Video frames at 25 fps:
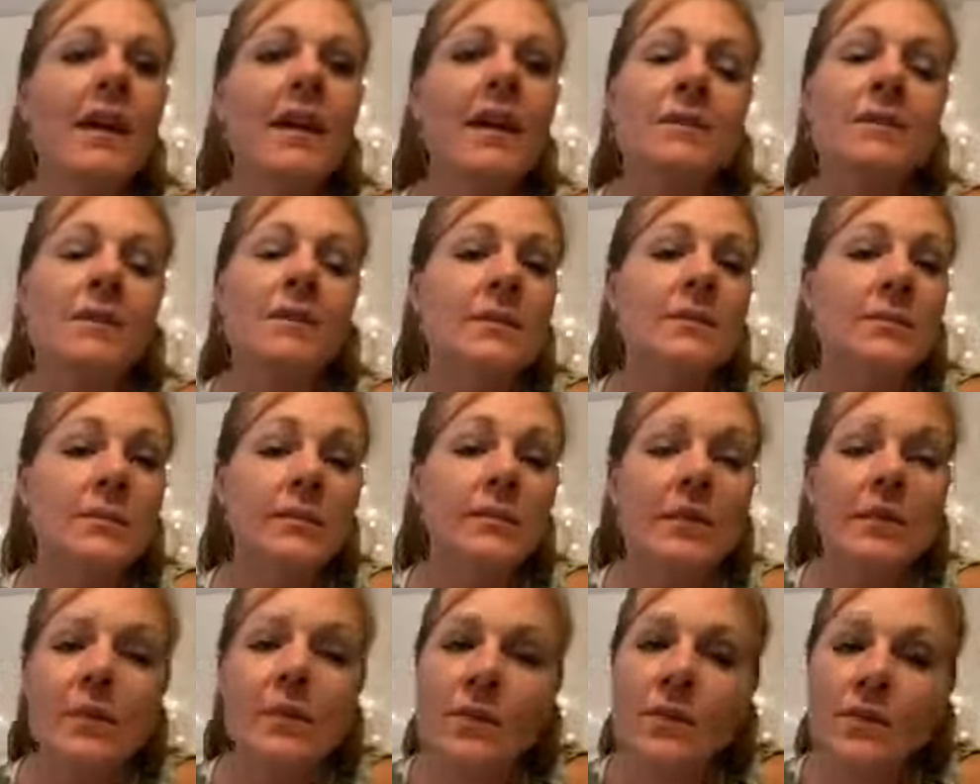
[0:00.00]
as
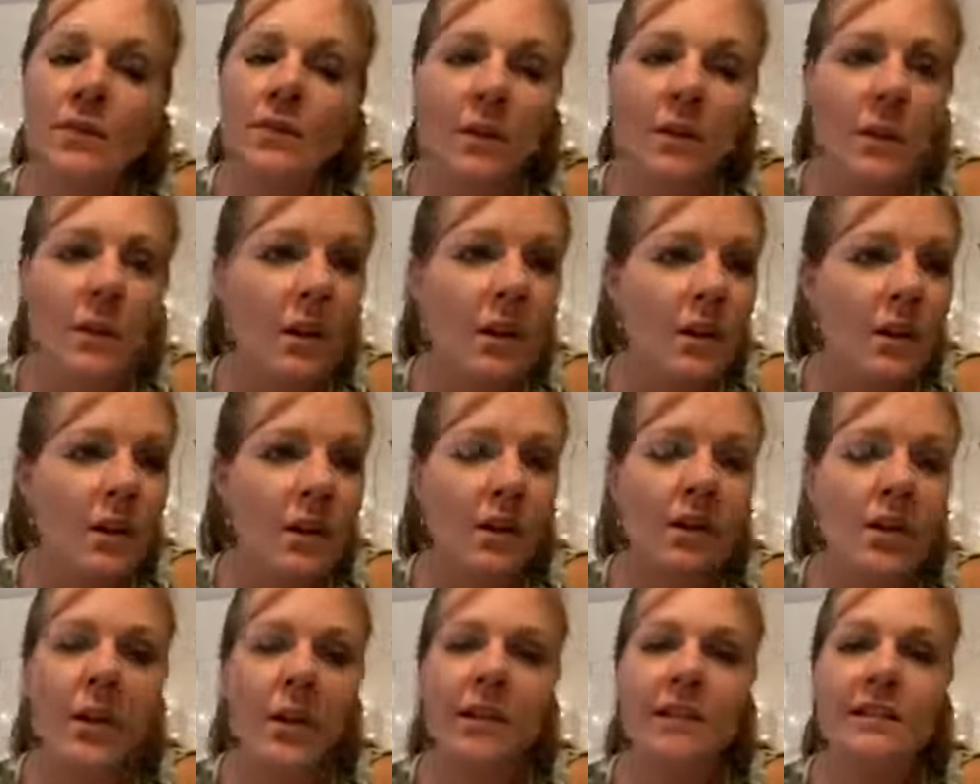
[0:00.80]
beautiful
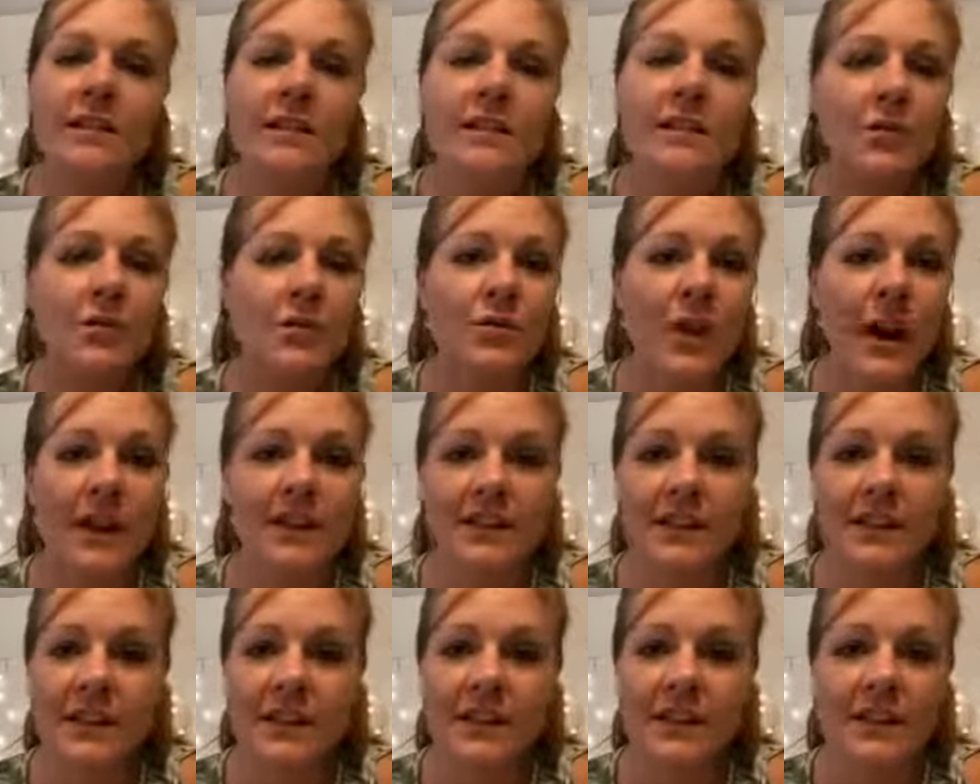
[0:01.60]
or as
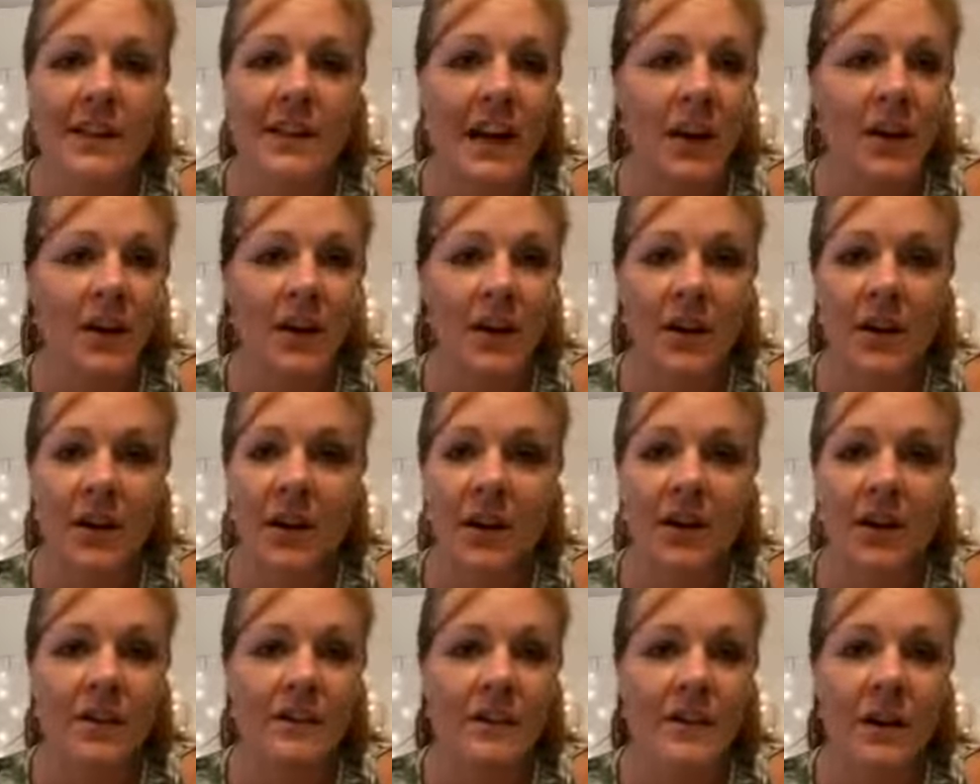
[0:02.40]
tragic and
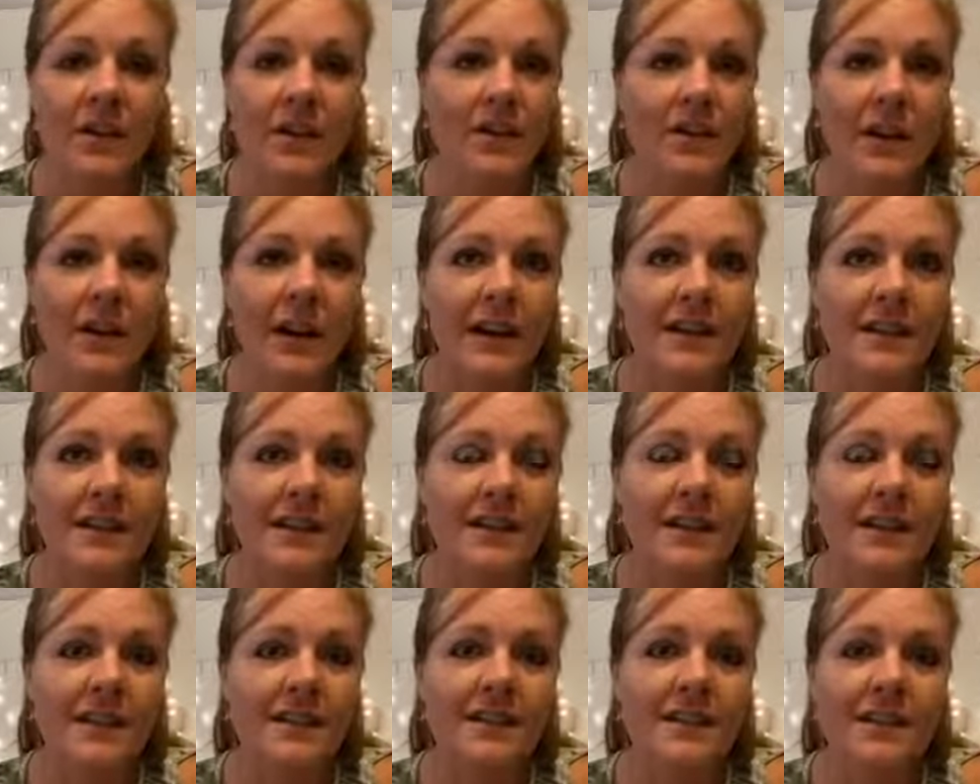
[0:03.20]

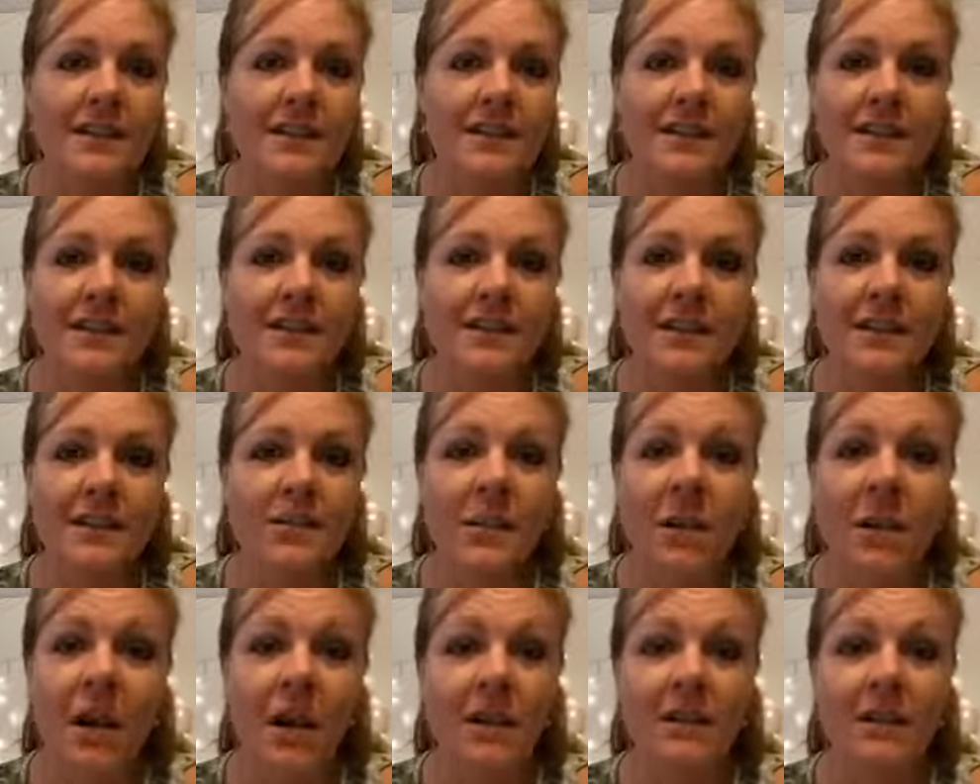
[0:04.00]
terrorized as
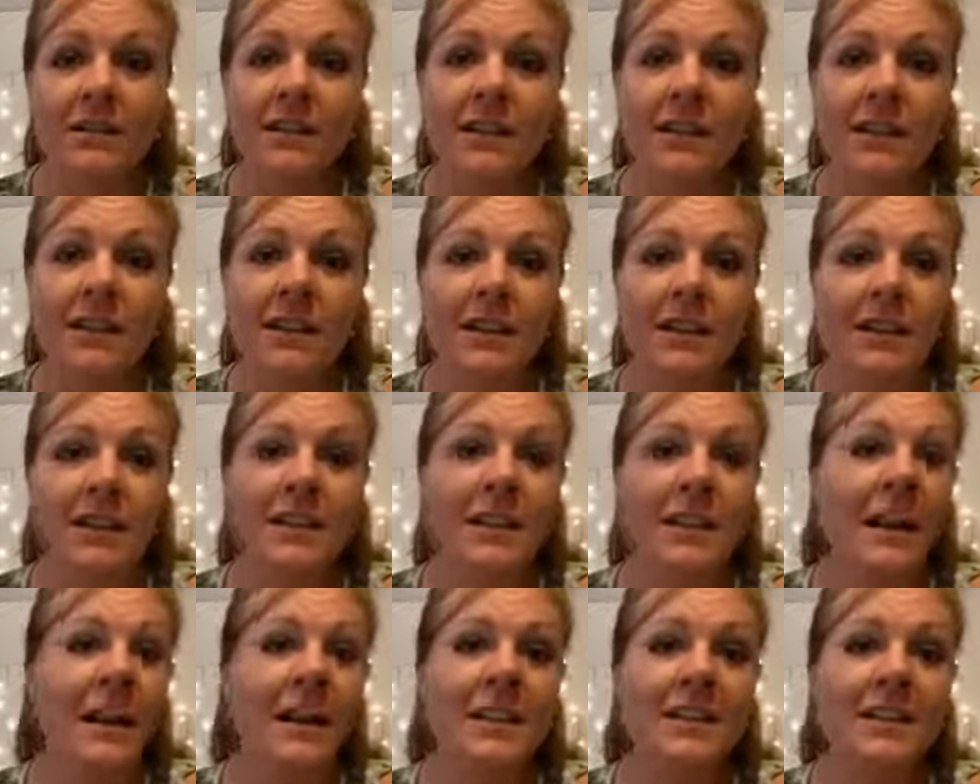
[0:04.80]
you want.
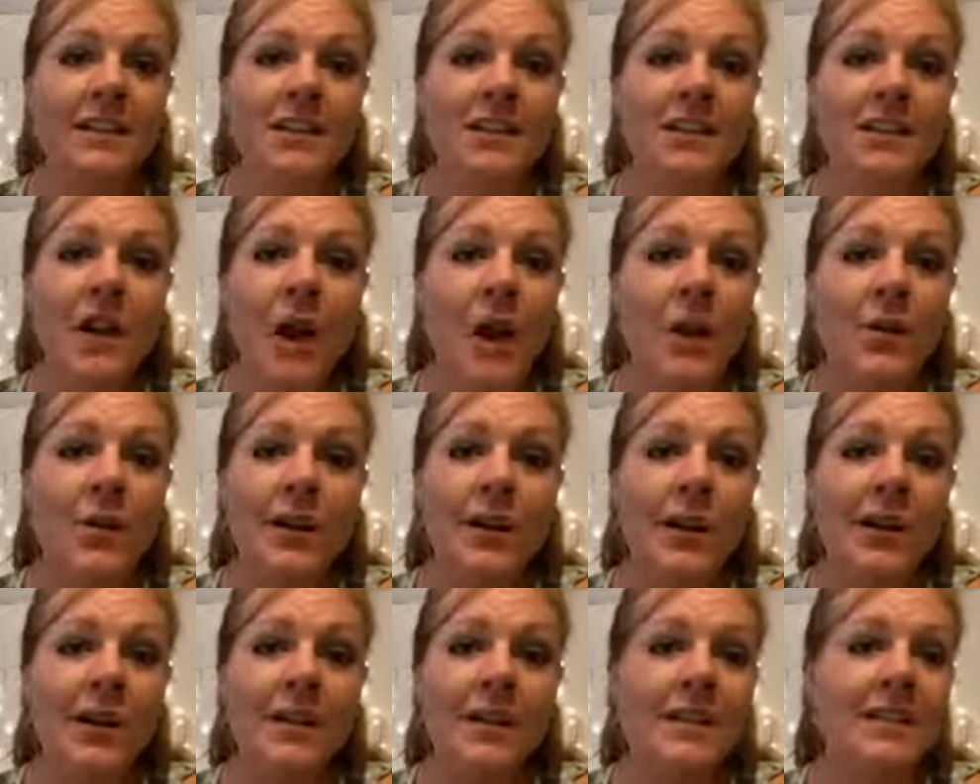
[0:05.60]
Like, it's just
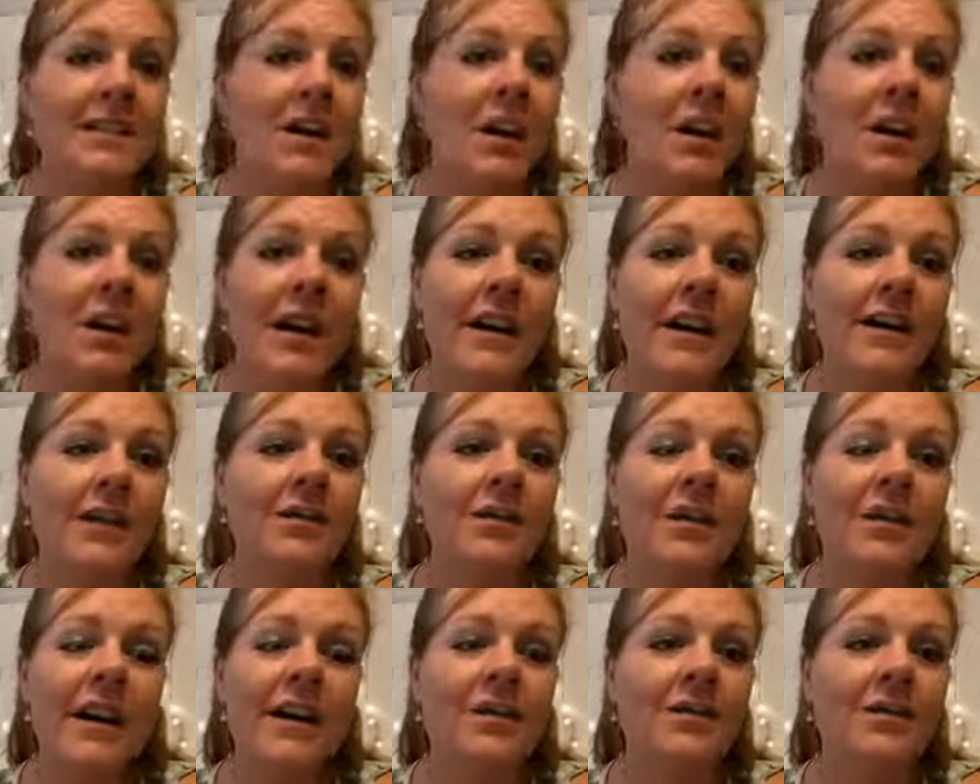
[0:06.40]
coding. It's all
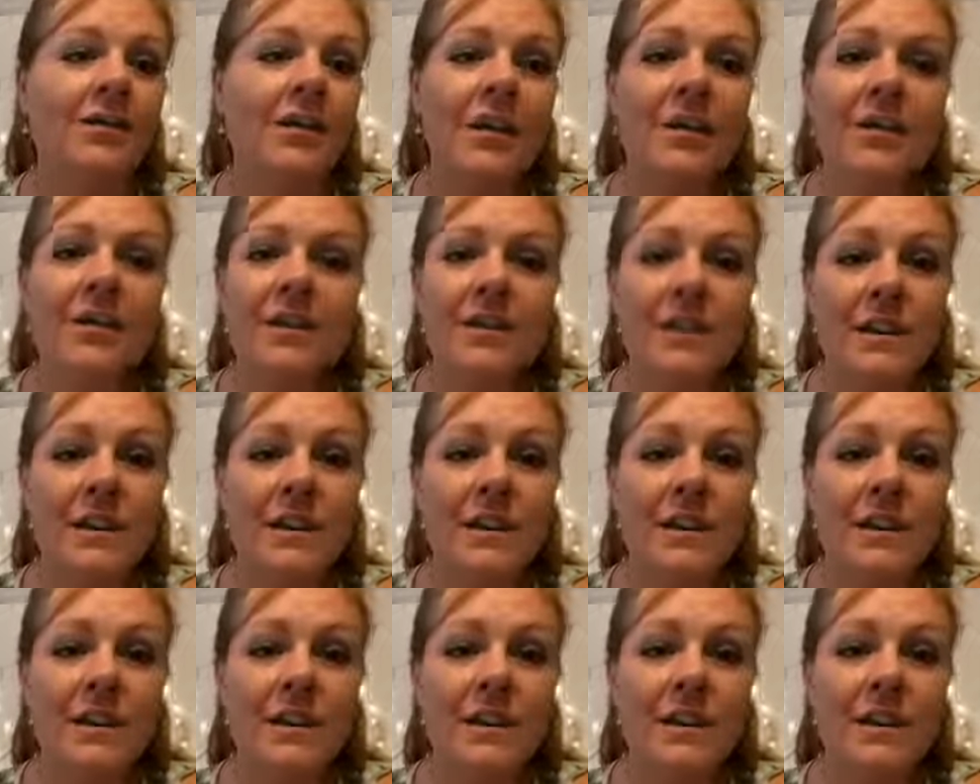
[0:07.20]
energetic frequency